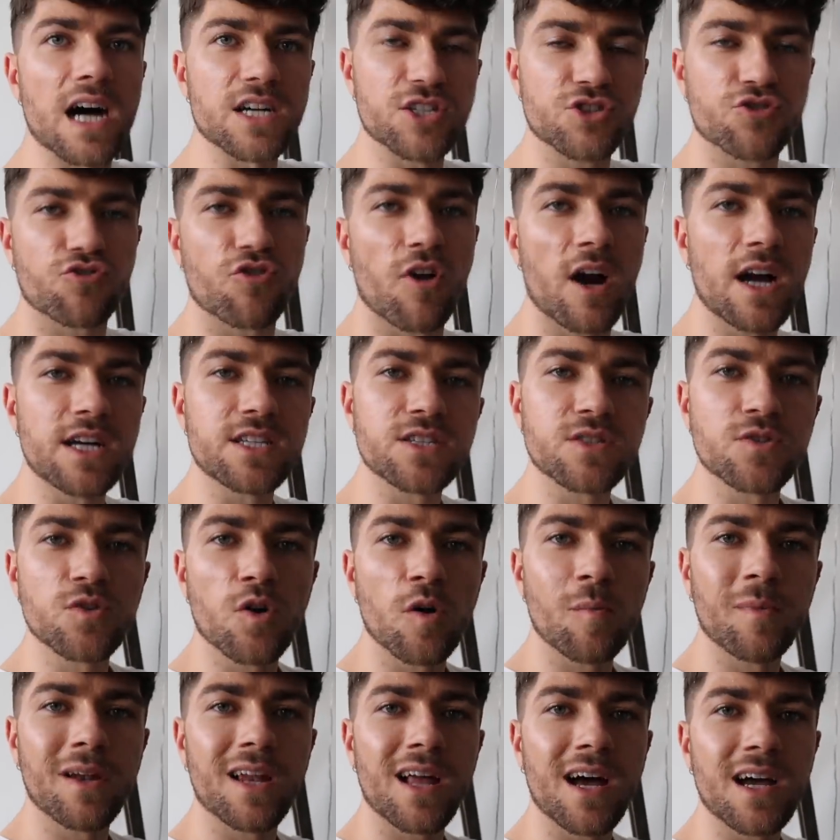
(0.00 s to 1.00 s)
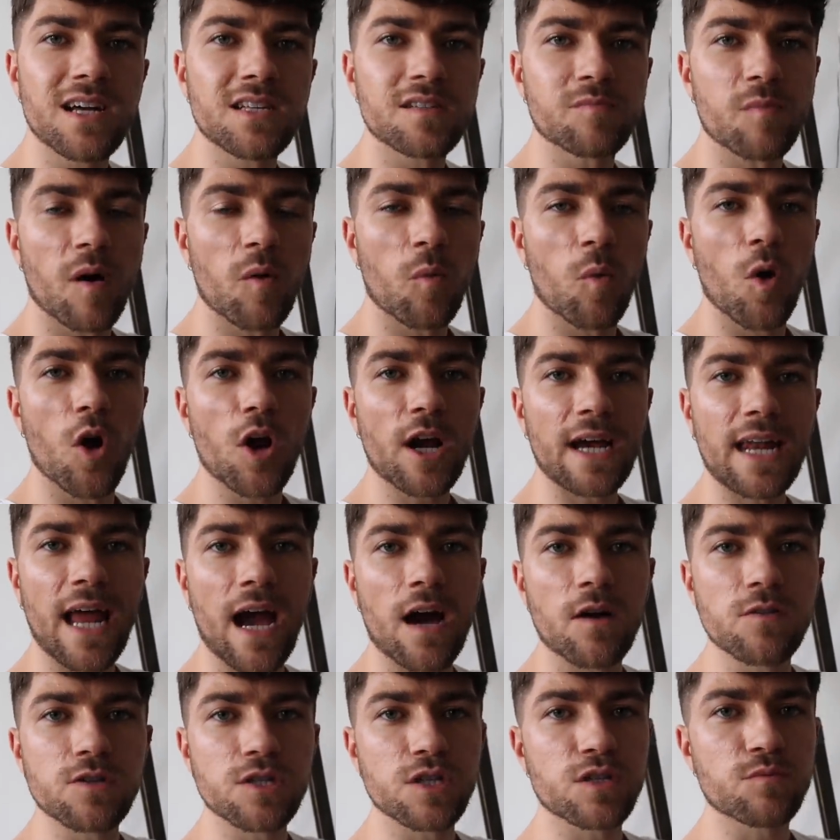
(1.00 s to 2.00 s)
I try to normalize my working
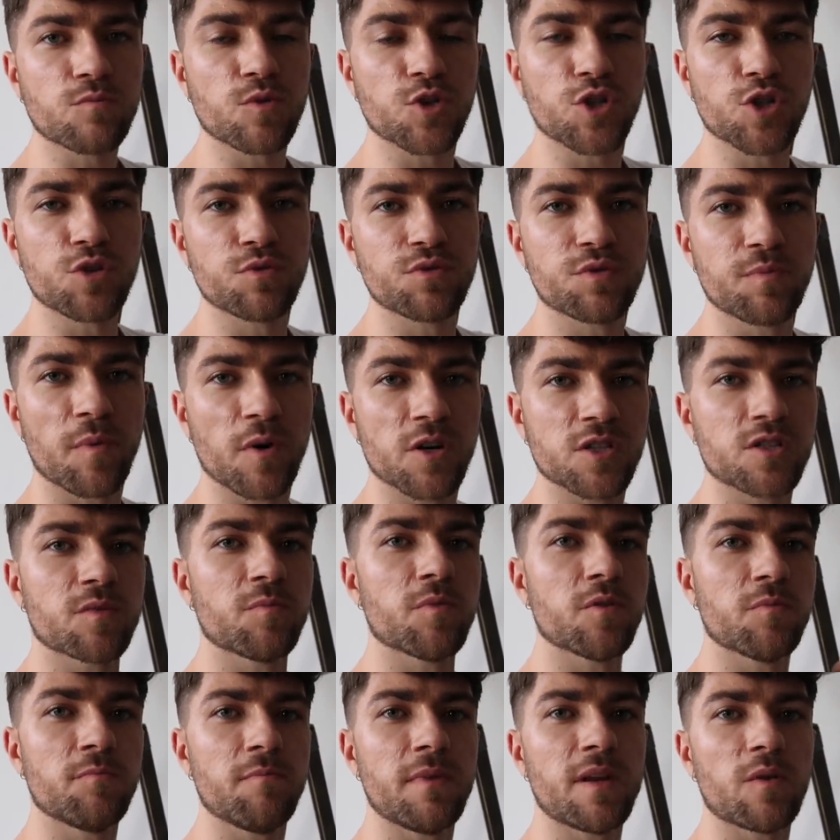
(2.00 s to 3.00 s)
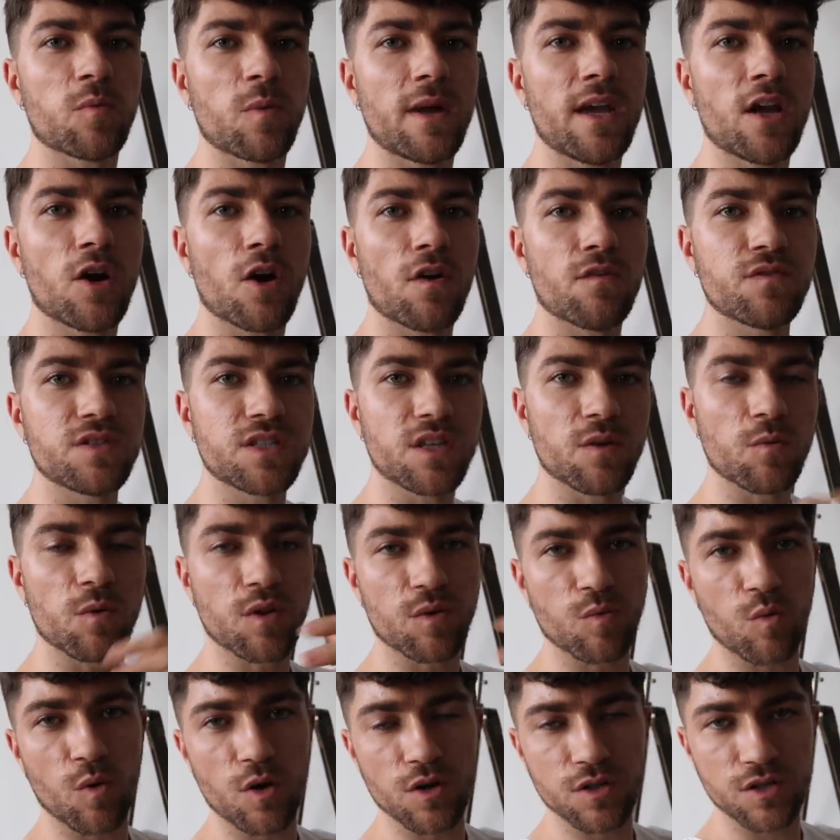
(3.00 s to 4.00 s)
hours as much as possible midweek, obviously
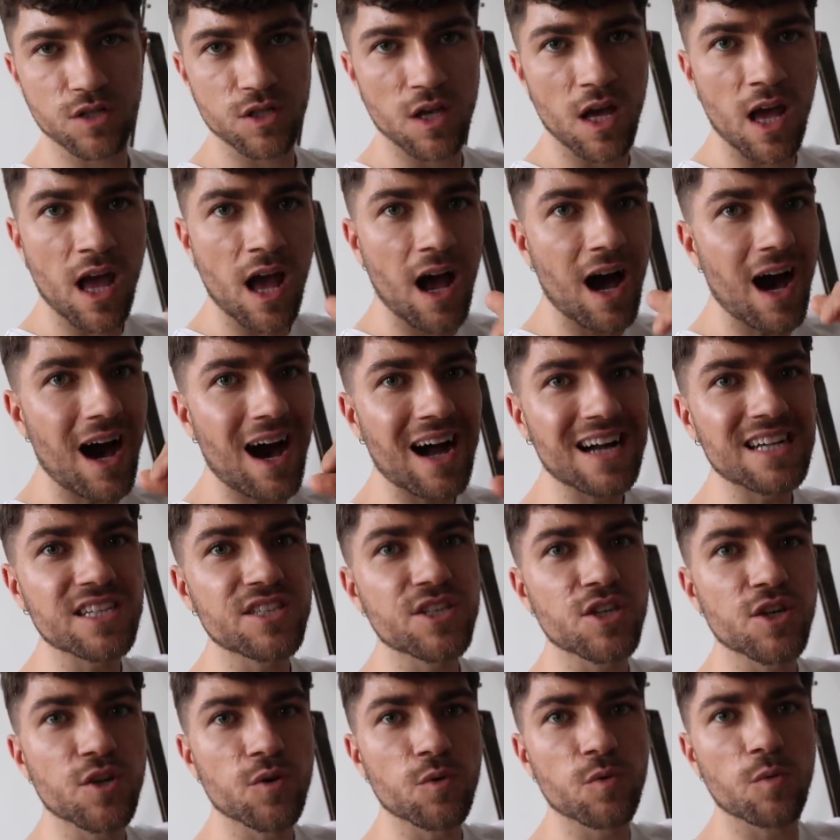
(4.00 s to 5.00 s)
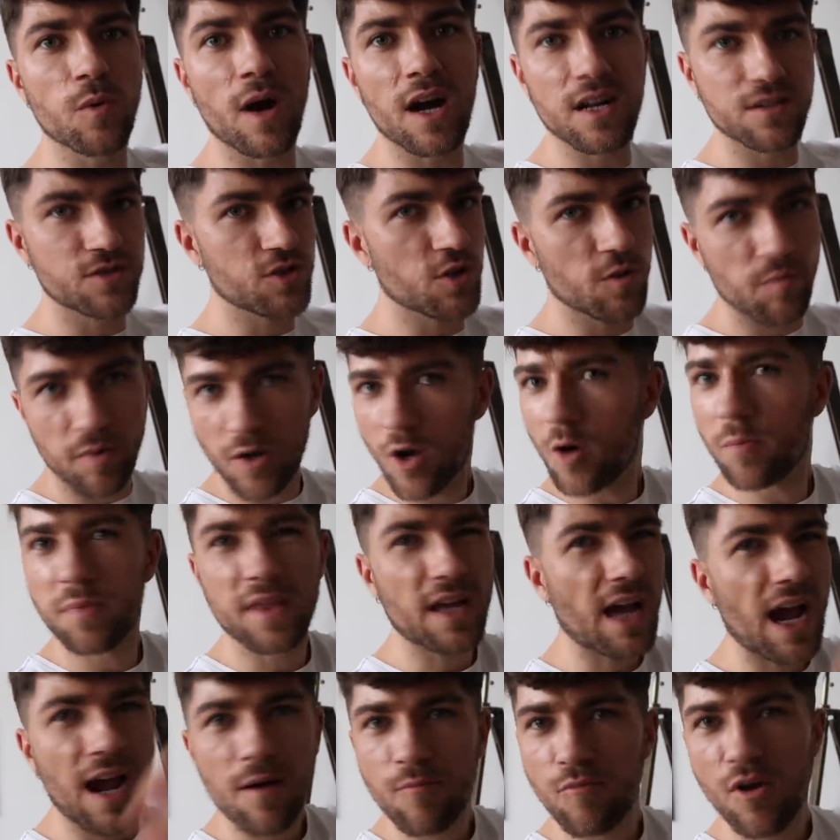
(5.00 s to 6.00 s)
with what I do pick up
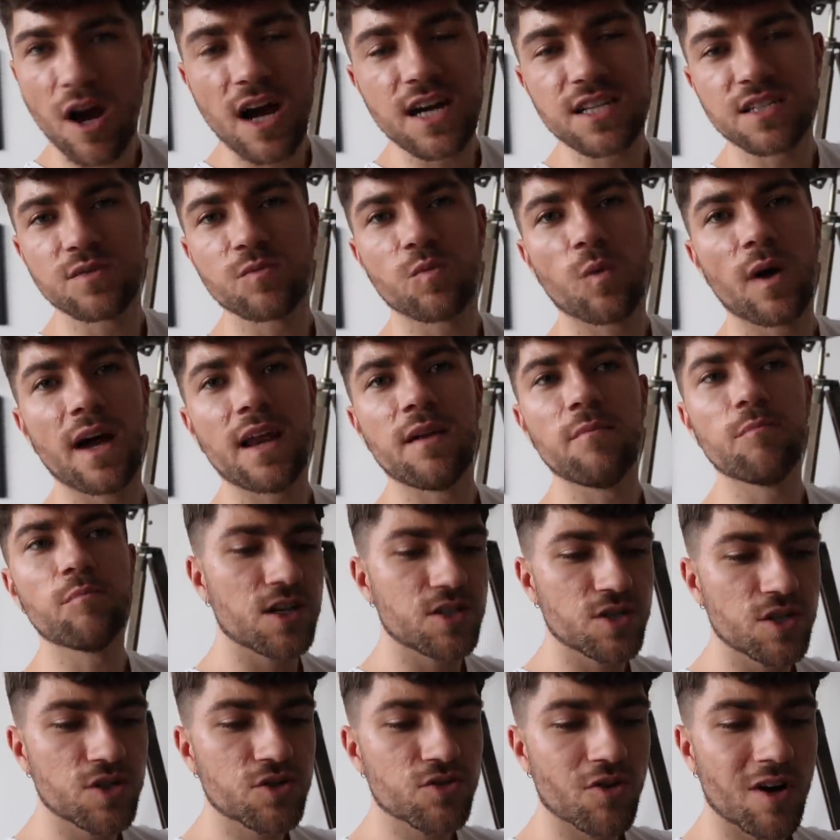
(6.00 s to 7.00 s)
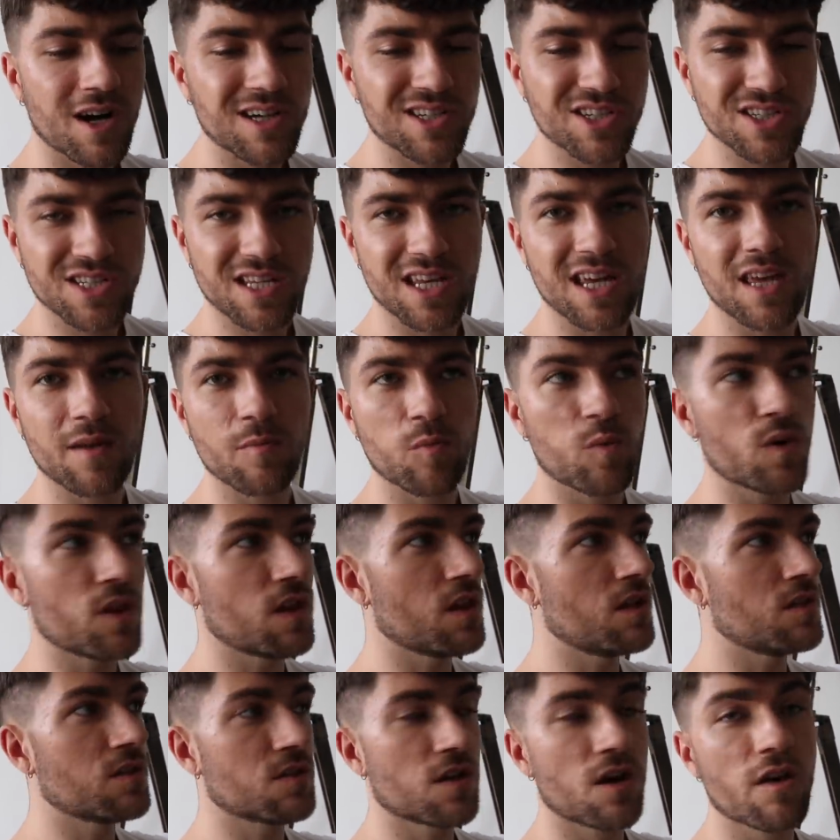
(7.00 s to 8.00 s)
the camera as and when. I do try and just keep
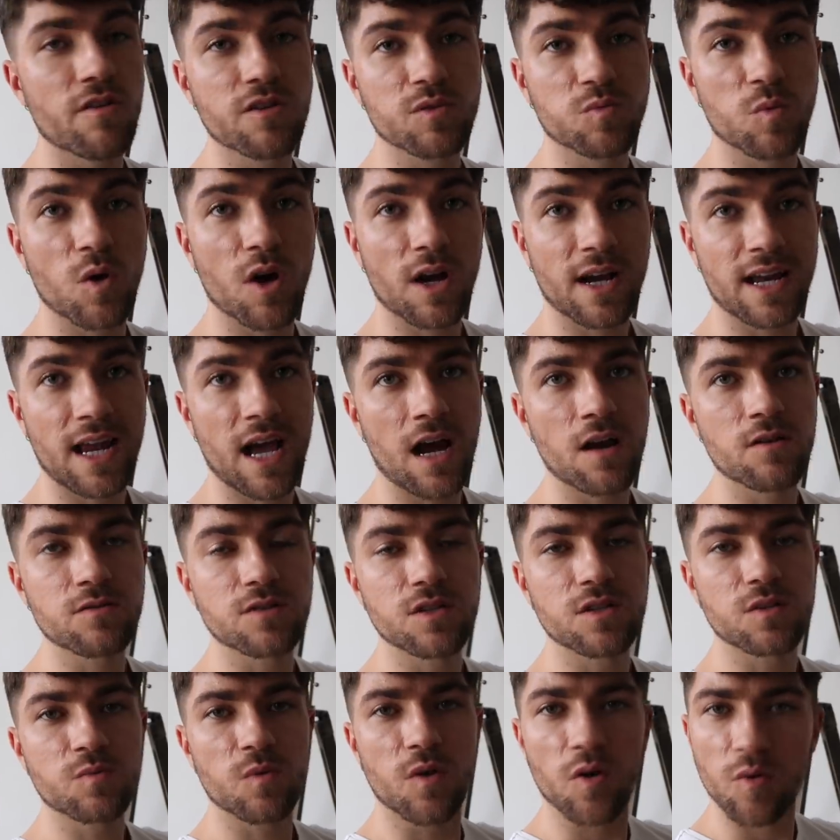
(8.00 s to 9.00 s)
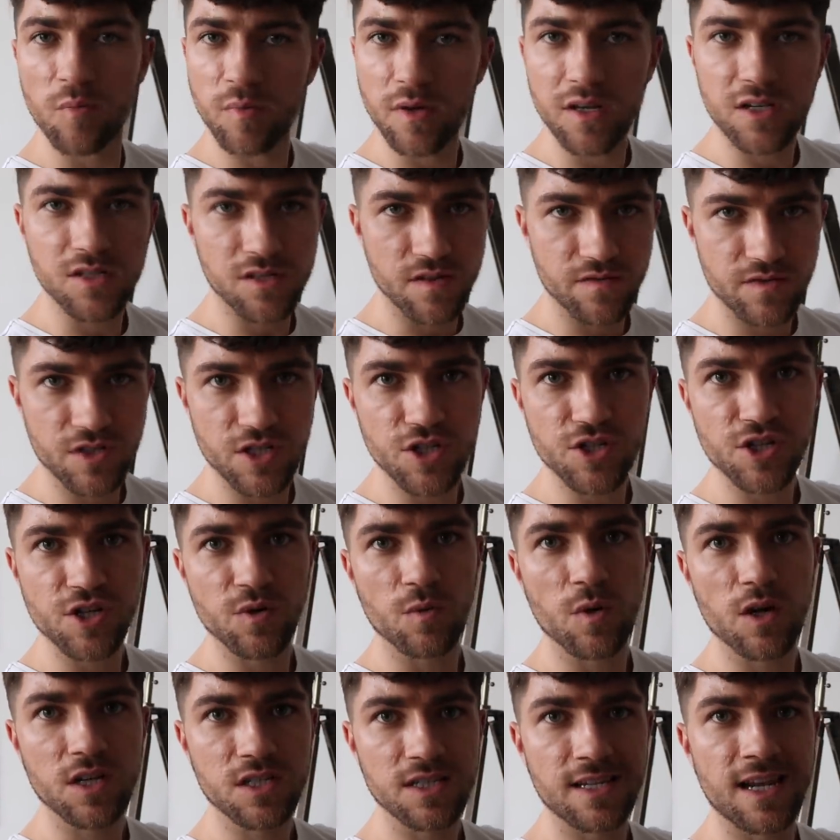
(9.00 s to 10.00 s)
within Zara's working hours as well, because obviously she
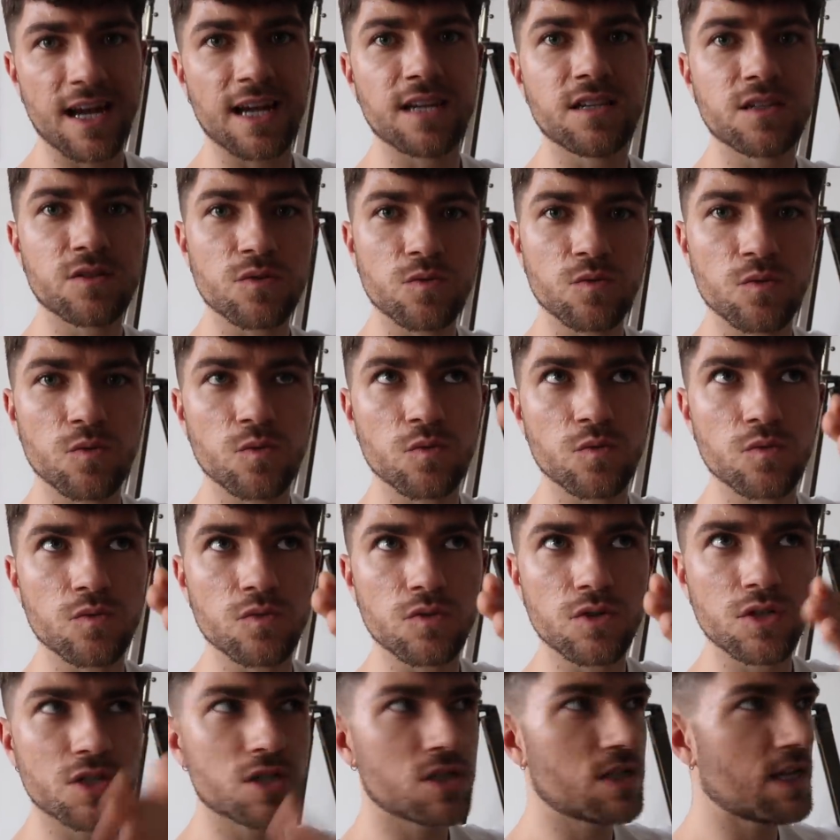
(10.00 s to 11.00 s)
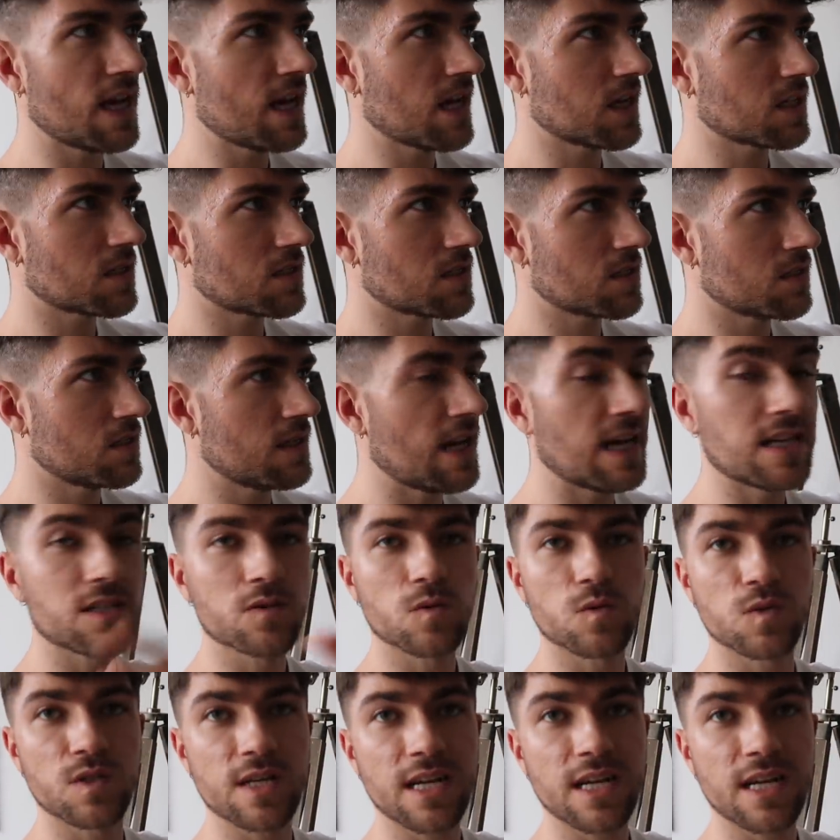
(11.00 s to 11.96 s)
works 9 till 6, Monday